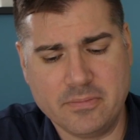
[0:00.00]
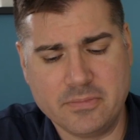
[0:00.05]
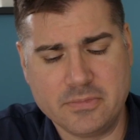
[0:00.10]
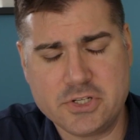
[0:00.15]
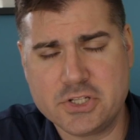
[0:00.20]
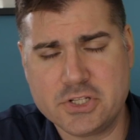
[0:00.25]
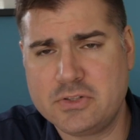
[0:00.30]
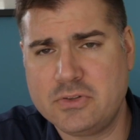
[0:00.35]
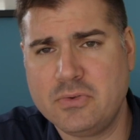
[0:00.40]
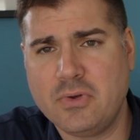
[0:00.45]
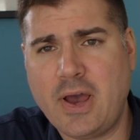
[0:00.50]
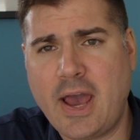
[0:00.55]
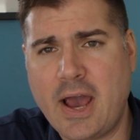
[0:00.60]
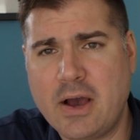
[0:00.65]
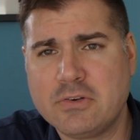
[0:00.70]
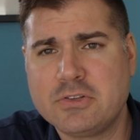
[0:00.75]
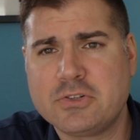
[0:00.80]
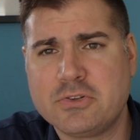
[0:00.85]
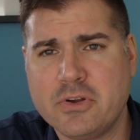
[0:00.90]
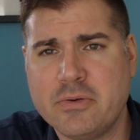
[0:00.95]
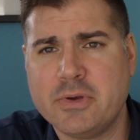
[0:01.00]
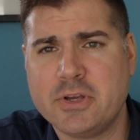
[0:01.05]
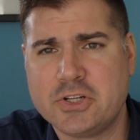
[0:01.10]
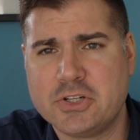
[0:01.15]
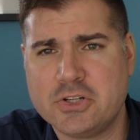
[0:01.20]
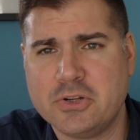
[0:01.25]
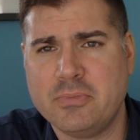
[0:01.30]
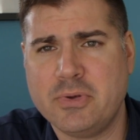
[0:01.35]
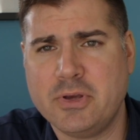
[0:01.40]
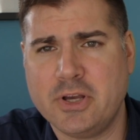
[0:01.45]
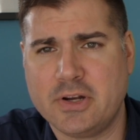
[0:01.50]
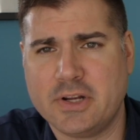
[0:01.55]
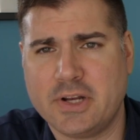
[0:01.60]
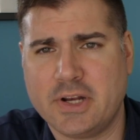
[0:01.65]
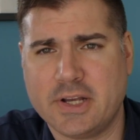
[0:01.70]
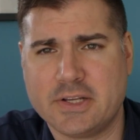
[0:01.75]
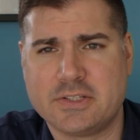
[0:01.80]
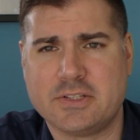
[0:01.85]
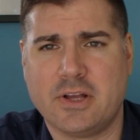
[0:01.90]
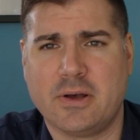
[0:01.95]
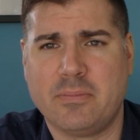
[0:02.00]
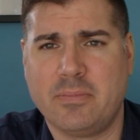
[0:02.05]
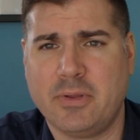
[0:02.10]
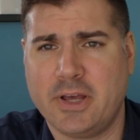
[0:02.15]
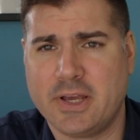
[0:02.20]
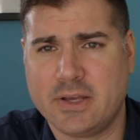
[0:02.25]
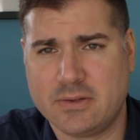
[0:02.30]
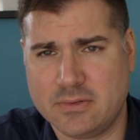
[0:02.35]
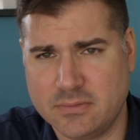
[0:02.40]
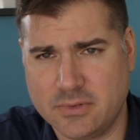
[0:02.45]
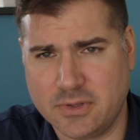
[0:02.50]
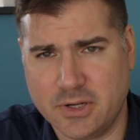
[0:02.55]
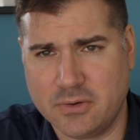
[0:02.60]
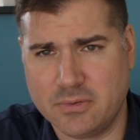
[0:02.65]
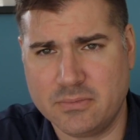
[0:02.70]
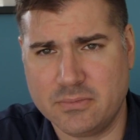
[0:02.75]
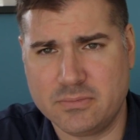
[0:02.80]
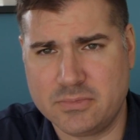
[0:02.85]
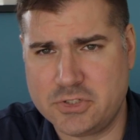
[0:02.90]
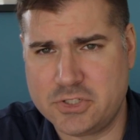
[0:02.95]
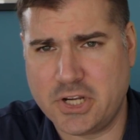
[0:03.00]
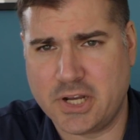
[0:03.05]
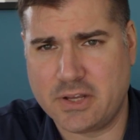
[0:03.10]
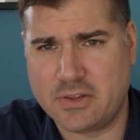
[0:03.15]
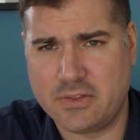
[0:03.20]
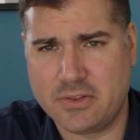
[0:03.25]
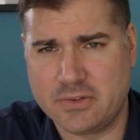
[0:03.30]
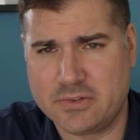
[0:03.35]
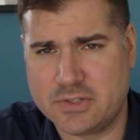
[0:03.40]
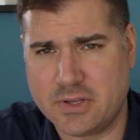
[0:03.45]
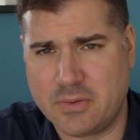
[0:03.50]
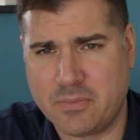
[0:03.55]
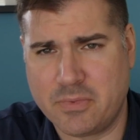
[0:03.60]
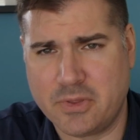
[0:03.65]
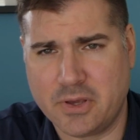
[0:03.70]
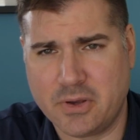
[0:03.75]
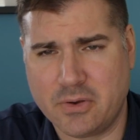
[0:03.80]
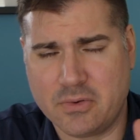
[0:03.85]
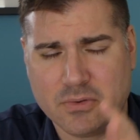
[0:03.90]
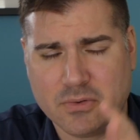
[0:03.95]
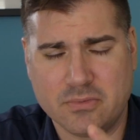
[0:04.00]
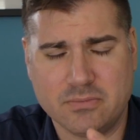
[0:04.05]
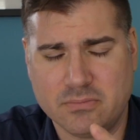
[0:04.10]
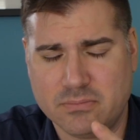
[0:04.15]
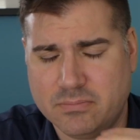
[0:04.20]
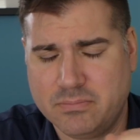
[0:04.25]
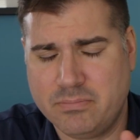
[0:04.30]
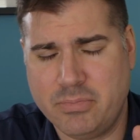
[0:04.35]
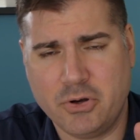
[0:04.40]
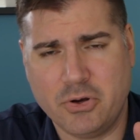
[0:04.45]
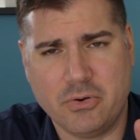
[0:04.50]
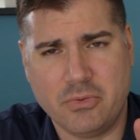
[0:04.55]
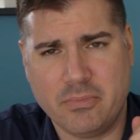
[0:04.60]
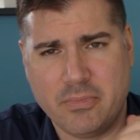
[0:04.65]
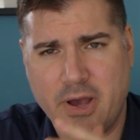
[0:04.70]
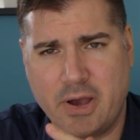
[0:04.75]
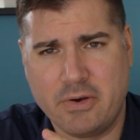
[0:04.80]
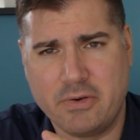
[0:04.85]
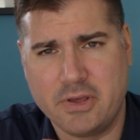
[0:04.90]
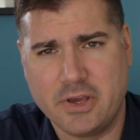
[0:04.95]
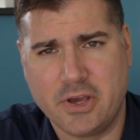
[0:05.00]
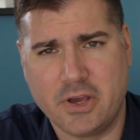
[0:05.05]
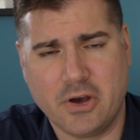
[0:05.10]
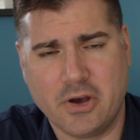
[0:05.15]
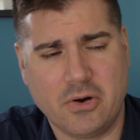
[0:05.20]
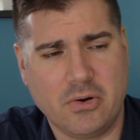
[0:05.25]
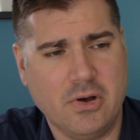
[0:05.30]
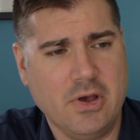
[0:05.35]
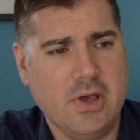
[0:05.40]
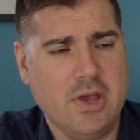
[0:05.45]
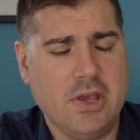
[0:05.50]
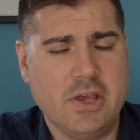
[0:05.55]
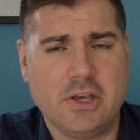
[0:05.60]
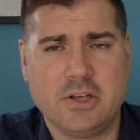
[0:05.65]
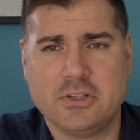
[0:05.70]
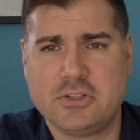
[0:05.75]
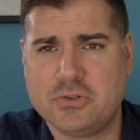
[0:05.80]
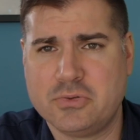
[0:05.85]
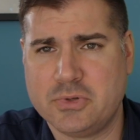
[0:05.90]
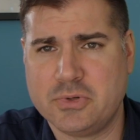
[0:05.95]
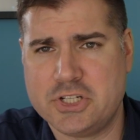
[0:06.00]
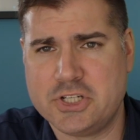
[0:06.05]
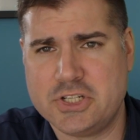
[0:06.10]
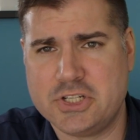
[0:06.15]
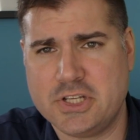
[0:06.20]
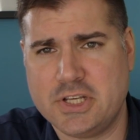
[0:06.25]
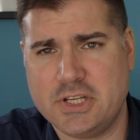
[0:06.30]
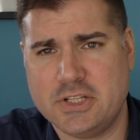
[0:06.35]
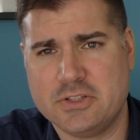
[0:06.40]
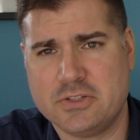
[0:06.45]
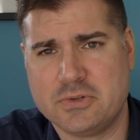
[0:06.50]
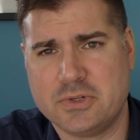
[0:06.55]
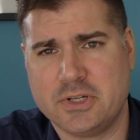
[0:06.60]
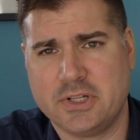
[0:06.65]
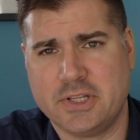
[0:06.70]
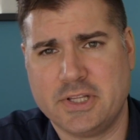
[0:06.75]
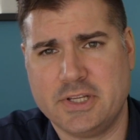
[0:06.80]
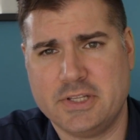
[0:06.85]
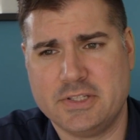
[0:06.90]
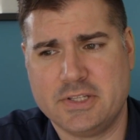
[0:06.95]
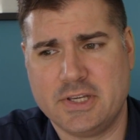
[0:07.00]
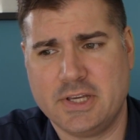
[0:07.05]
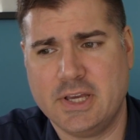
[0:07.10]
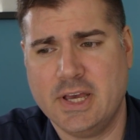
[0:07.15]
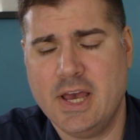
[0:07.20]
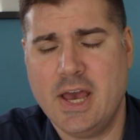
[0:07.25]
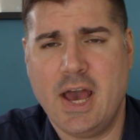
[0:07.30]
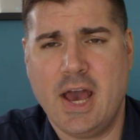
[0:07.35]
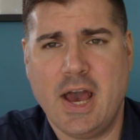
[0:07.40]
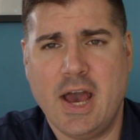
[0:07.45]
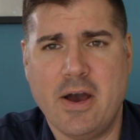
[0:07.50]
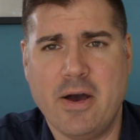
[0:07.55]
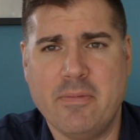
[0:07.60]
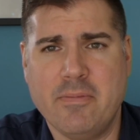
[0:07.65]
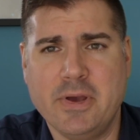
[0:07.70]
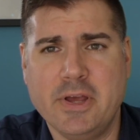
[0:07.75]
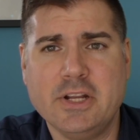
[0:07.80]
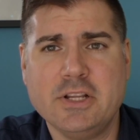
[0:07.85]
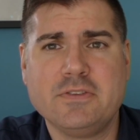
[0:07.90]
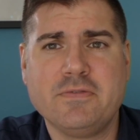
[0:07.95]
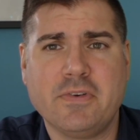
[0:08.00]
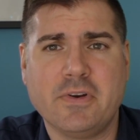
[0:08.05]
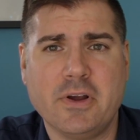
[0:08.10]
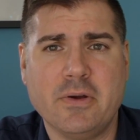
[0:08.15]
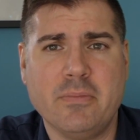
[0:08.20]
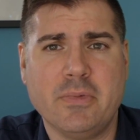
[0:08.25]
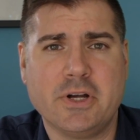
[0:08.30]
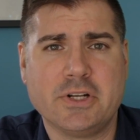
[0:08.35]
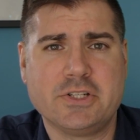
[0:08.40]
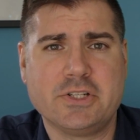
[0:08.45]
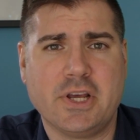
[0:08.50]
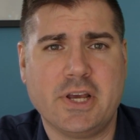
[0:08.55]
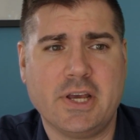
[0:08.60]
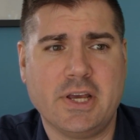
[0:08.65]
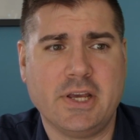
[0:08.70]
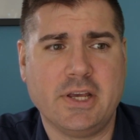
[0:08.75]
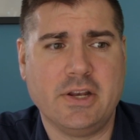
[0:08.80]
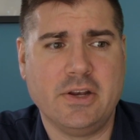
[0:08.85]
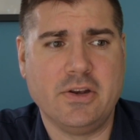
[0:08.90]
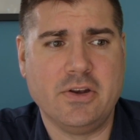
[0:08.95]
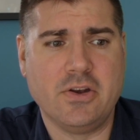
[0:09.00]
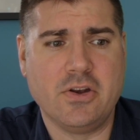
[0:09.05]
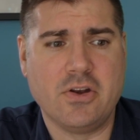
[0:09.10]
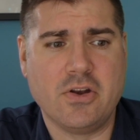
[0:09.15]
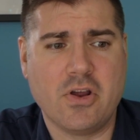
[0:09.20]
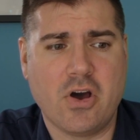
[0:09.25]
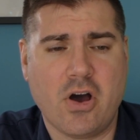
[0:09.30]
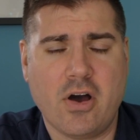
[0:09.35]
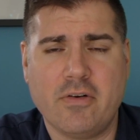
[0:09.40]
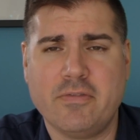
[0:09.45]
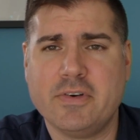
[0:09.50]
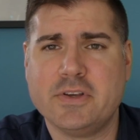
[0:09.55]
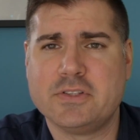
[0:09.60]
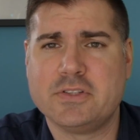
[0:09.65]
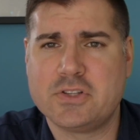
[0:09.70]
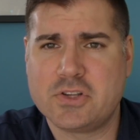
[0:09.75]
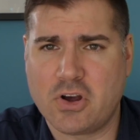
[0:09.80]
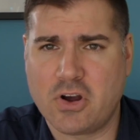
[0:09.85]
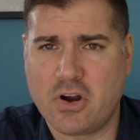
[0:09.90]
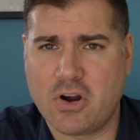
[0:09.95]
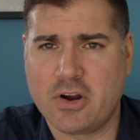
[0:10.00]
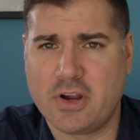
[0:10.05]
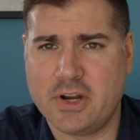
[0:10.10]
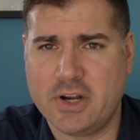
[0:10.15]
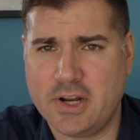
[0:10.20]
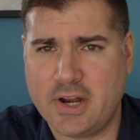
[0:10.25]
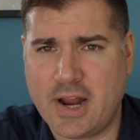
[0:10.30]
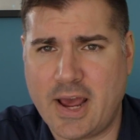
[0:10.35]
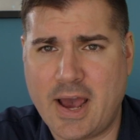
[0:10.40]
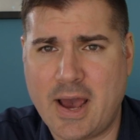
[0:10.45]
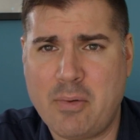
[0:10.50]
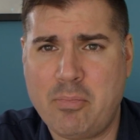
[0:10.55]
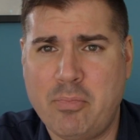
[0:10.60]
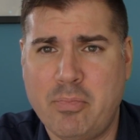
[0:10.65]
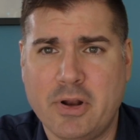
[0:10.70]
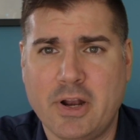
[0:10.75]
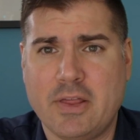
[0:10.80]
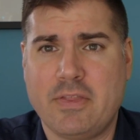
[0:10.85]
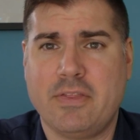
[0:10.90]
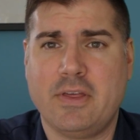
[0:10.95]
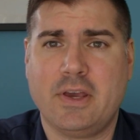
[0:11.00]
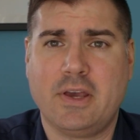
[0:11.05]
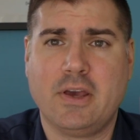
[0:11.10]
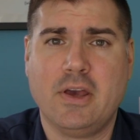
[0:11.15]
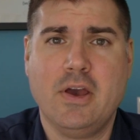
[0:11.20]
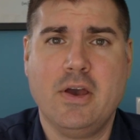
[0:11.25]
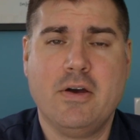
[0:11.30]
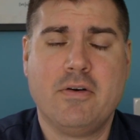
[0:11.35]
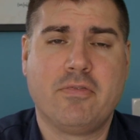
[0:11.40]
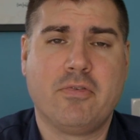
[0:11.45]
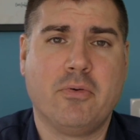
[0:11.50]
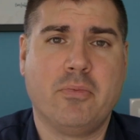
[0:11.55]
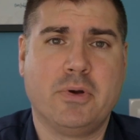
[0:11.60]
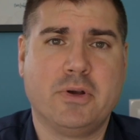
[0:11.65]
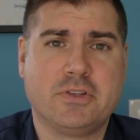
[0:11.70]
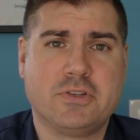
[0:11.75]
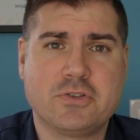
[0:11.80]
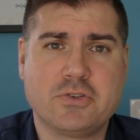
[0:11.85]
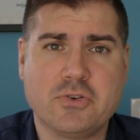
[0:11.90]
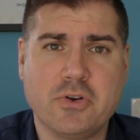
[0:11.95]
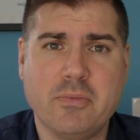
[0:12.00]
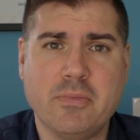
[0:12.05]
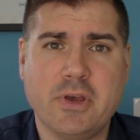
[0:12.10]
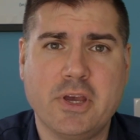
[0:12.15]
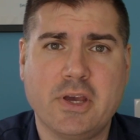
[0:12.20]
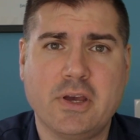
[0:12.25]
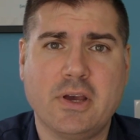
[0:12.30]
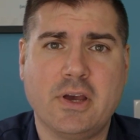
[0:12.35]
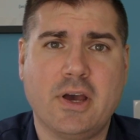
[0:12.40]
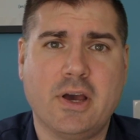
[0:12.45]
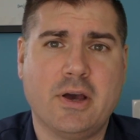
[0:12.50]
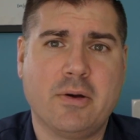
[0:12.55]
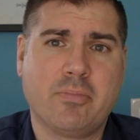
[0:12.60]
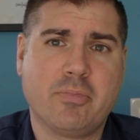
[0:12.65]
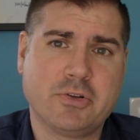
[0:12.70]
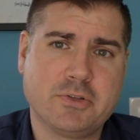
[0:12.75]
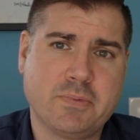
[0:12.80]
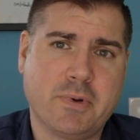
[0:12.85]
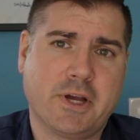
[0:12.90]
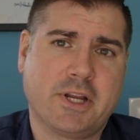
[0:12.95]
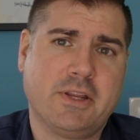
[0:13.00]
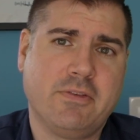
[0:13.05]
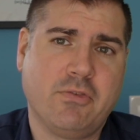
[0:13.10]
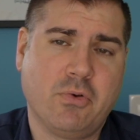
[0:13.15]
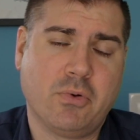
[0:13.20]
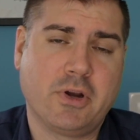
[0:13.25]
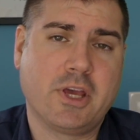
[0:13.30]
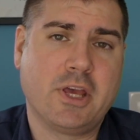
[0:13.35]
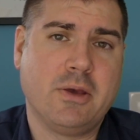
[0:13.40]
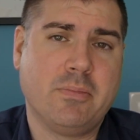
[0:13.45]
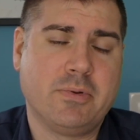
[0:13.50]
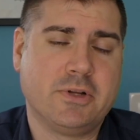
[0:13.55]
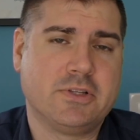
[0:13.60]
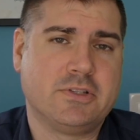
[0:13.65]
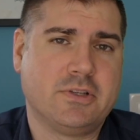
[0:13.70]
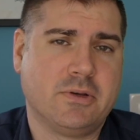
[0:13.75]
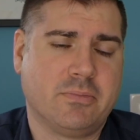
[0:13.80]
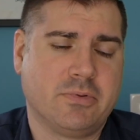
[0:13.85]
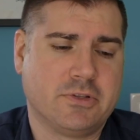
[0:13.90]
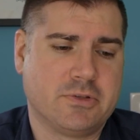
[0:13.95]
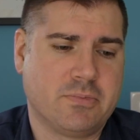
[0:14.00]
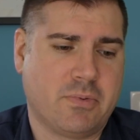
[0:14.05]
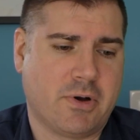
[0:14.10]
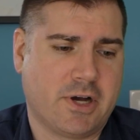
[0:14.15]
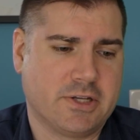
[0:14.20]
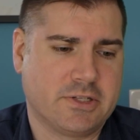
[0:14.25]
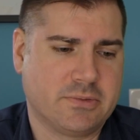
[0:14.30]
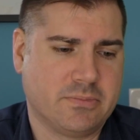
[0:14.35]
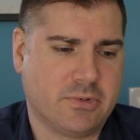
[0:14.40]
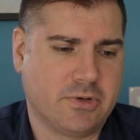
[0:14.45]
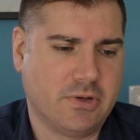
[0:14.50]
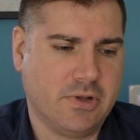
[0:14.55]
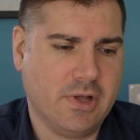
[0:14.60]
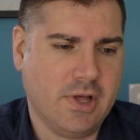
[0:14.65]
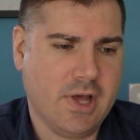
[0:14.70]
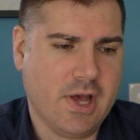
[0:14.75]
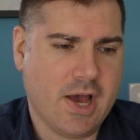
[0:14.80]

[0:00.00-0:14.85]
Just how streaming should be on a desktop. Like, check something, boom, out you go. You can switch scenes real easy. It is very much a novice targeted app, but I think from a streaming perspective, you want to keep it as simple as possible.